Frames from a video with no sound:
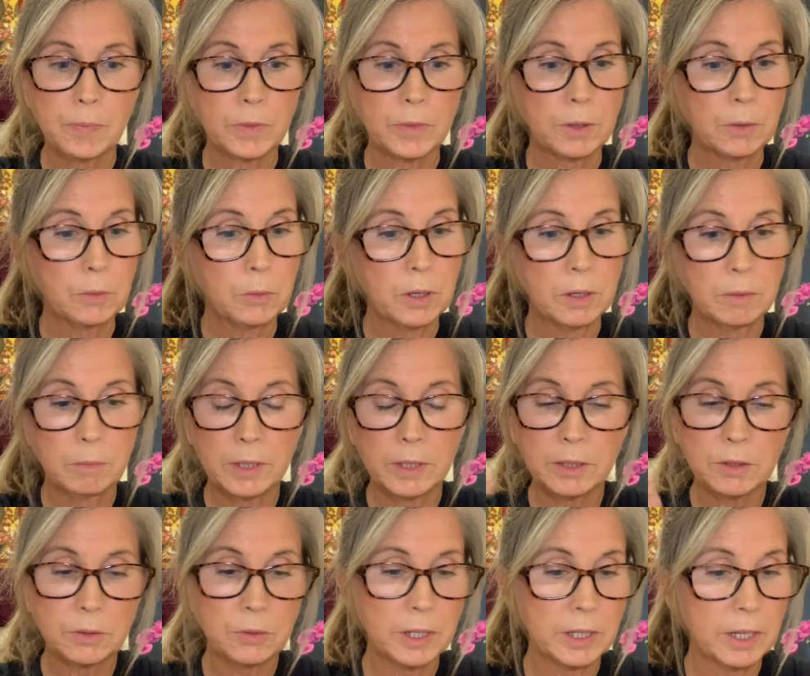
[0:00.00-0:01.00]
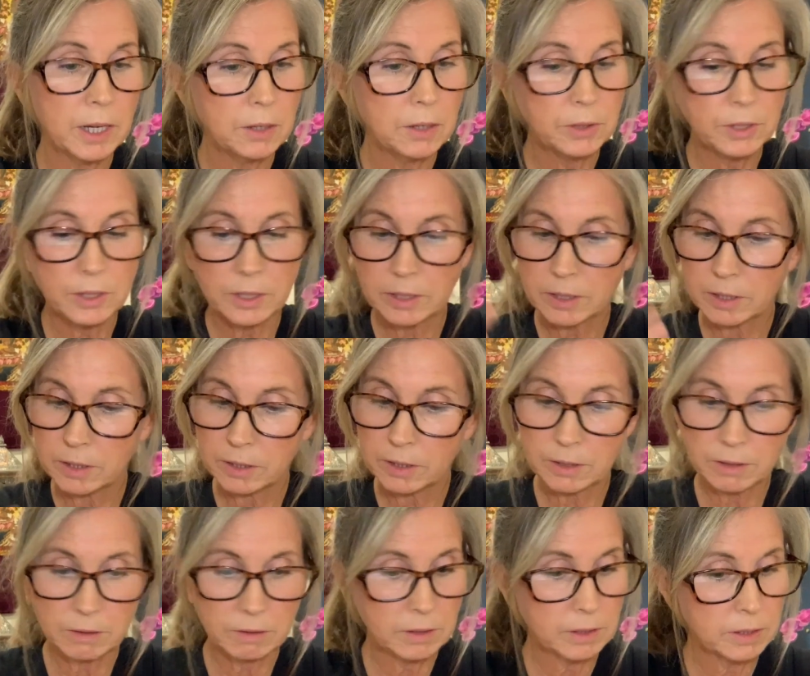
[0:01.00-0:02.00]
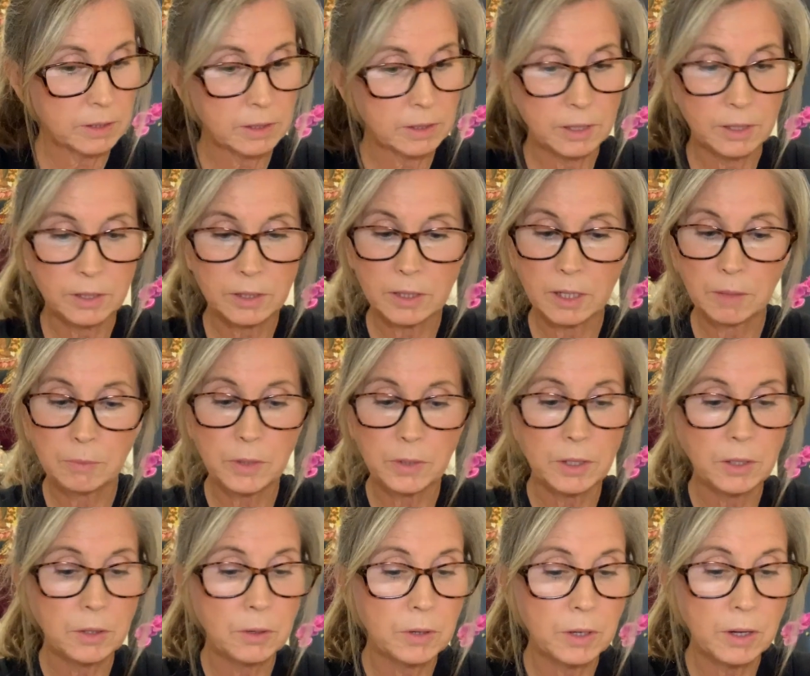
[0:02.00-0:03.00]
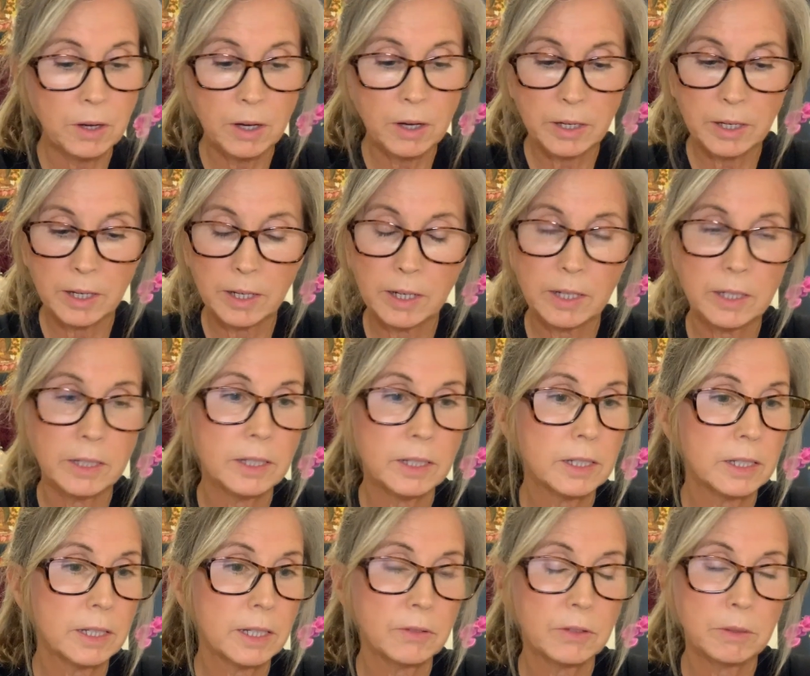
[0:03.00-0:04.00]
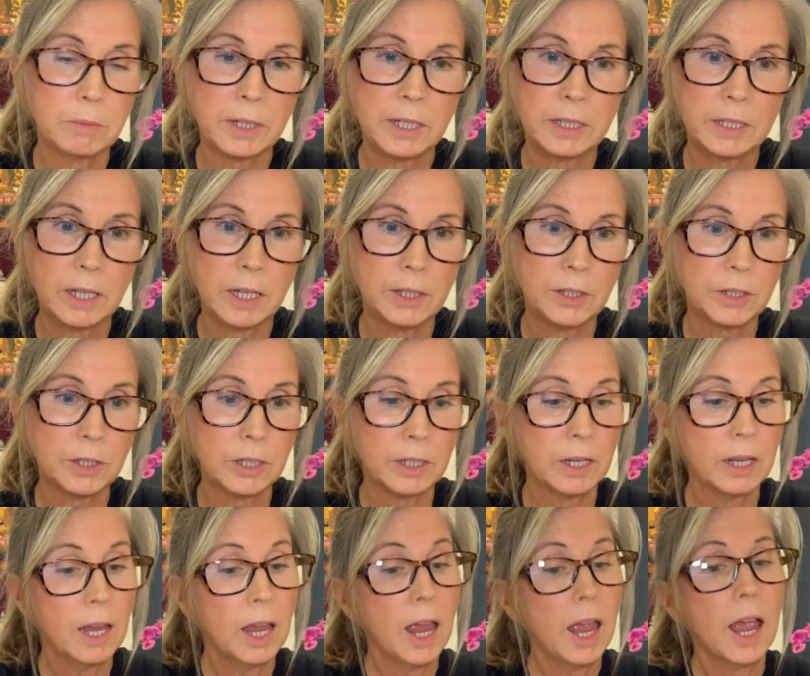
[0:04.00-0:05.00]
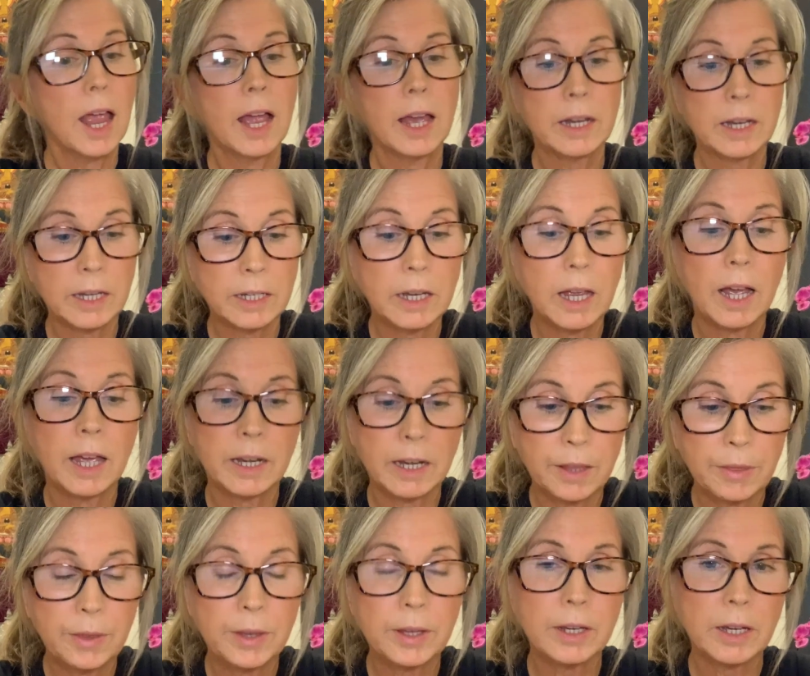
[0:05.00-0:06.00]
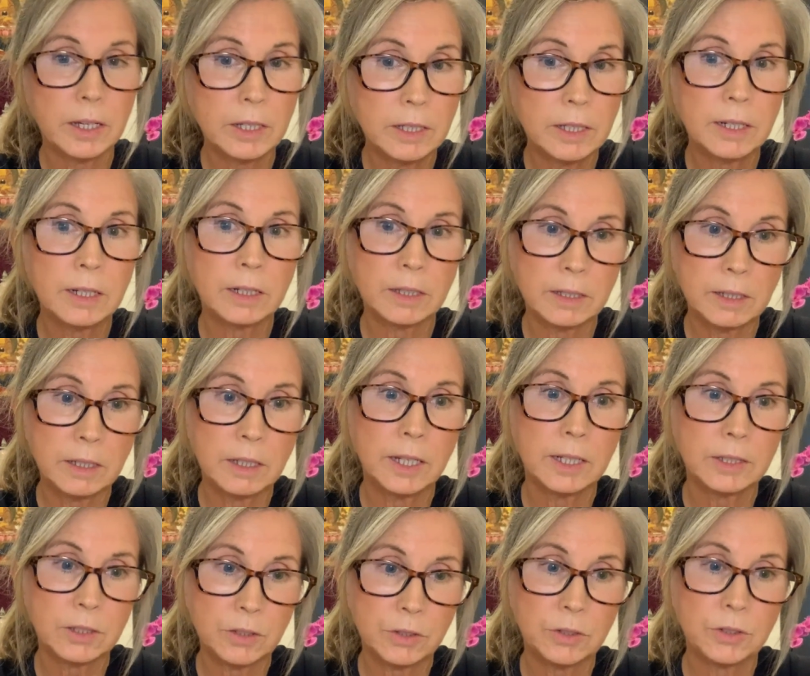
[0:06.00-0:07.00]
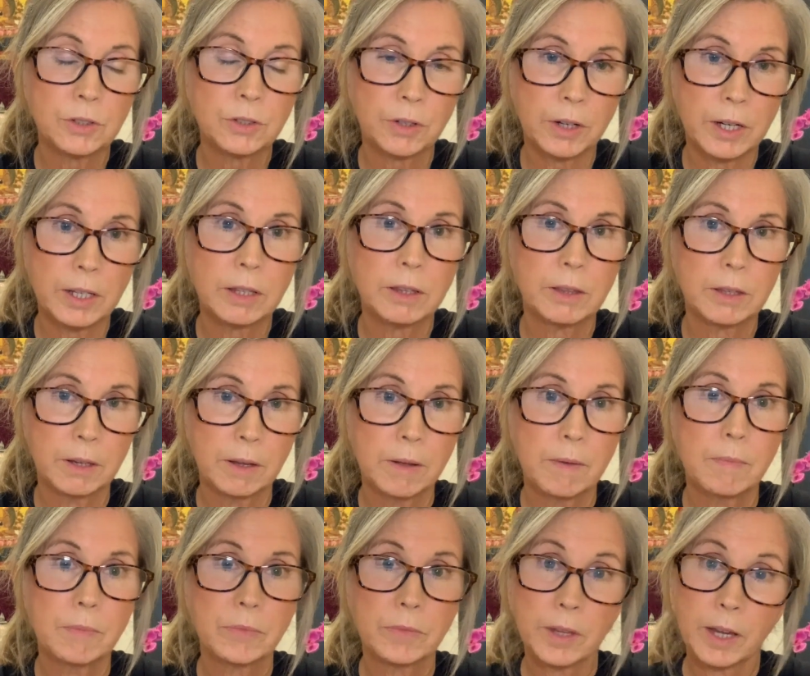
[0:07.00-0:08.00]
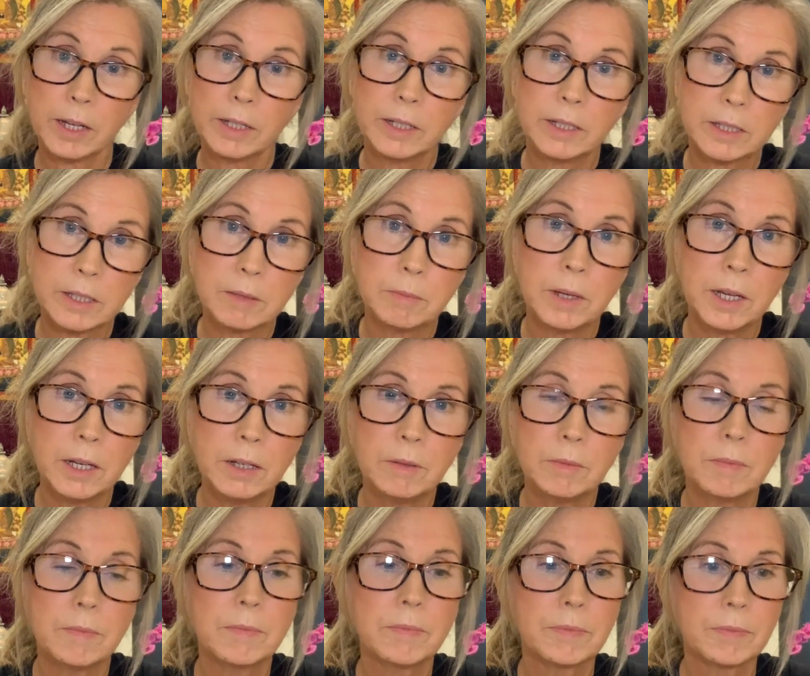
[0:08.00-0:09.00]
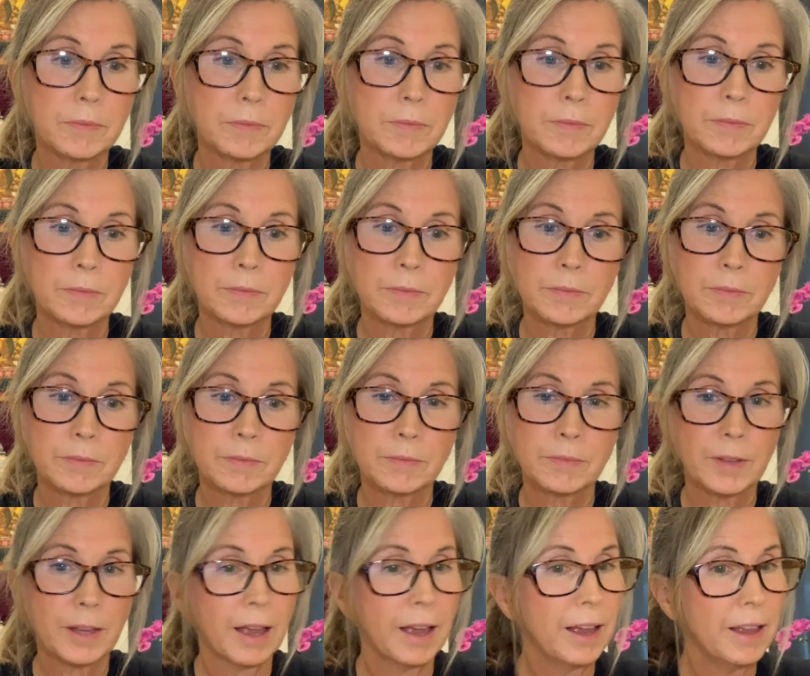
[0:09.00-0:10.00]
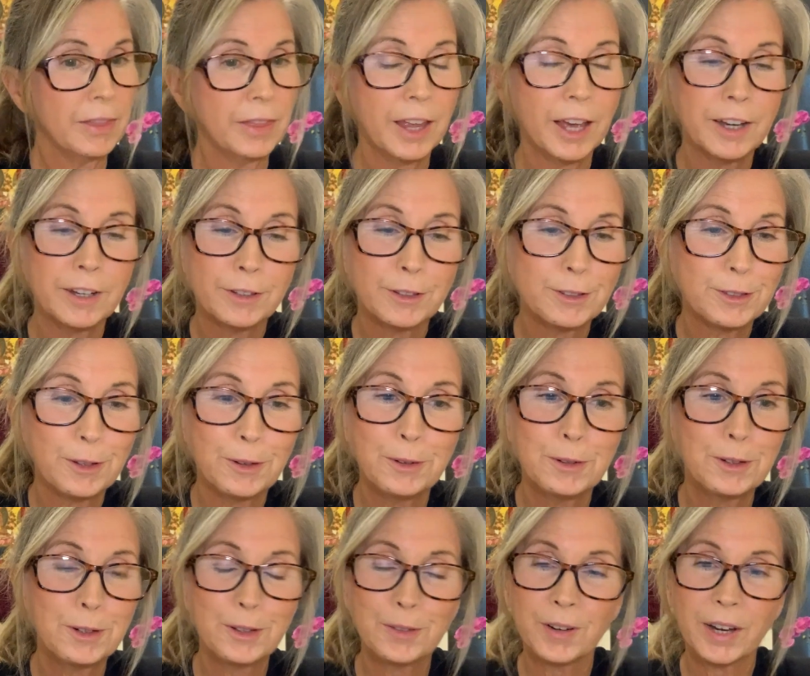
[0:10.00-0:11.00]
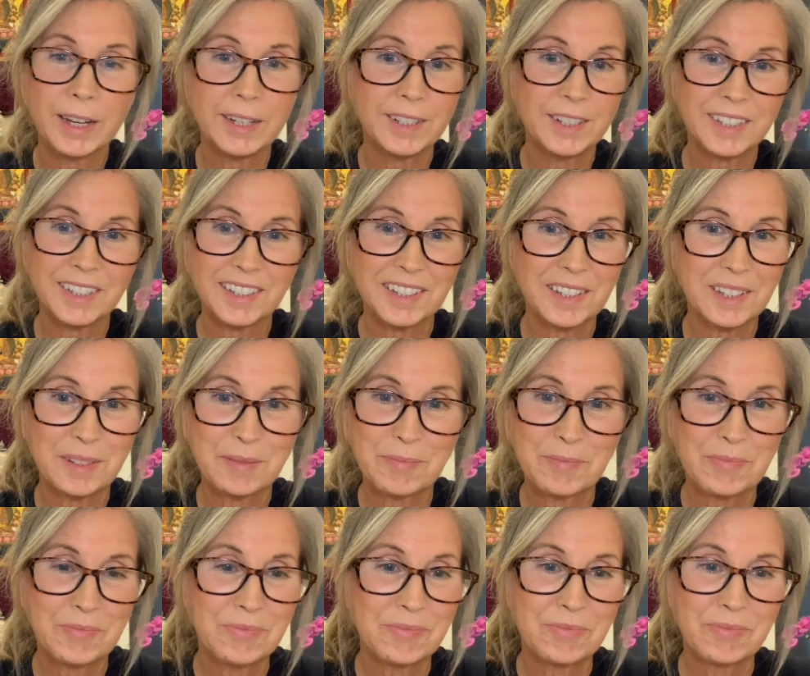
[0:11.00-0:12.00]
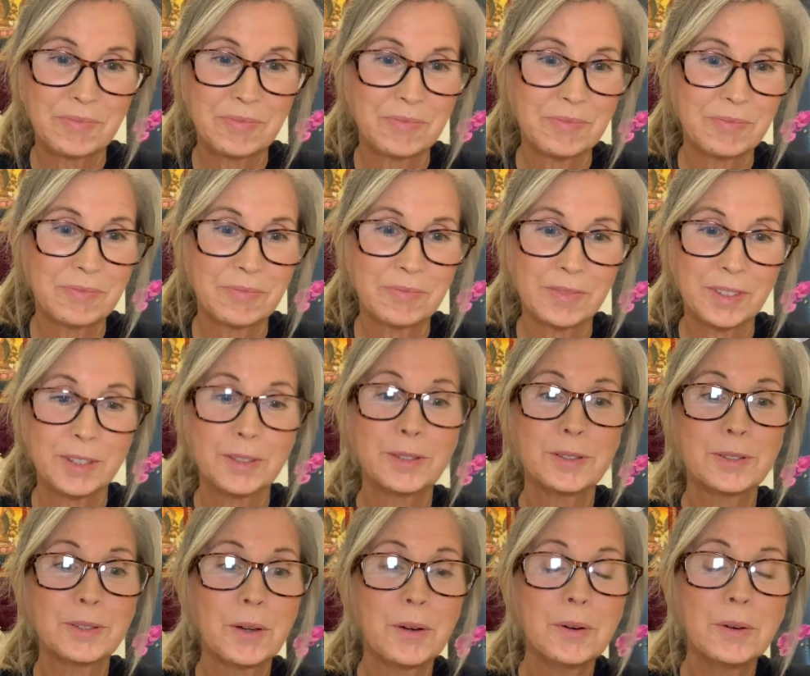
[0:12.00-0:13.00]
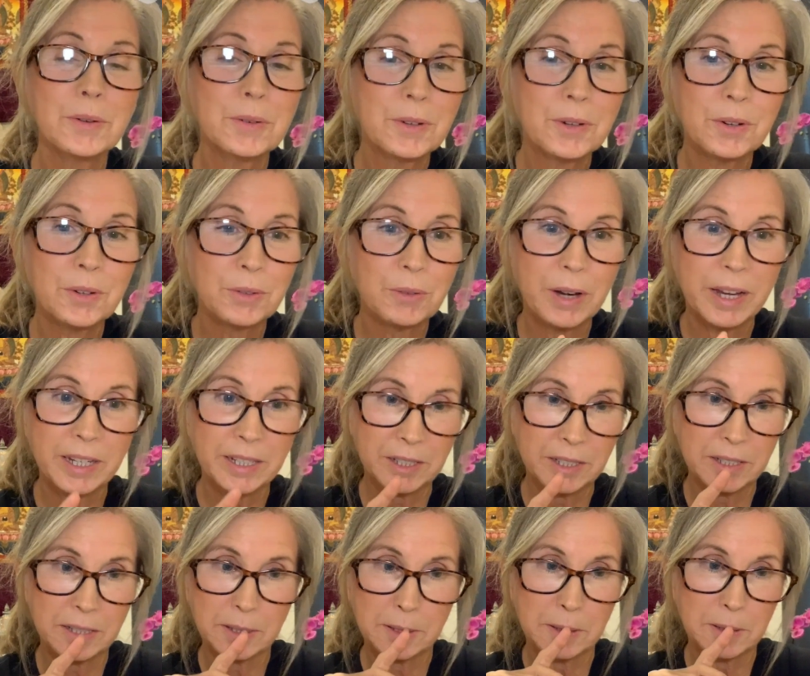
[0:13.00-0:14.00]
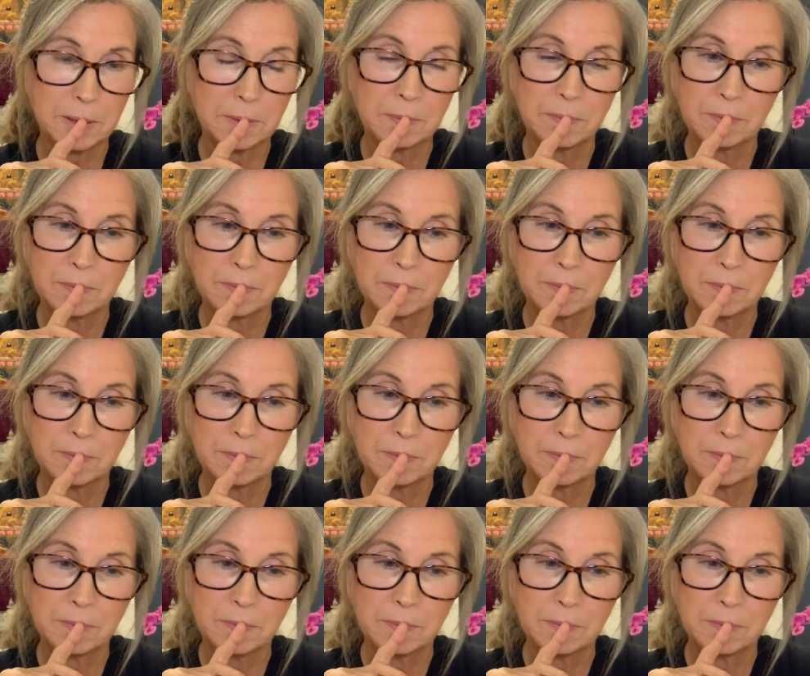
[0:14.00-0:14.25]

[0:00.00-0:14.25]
What it means right now is just there's something going on and I need to give it my attention. And I think I need a little extra strength. I need some help. And that is so courageous. So courageous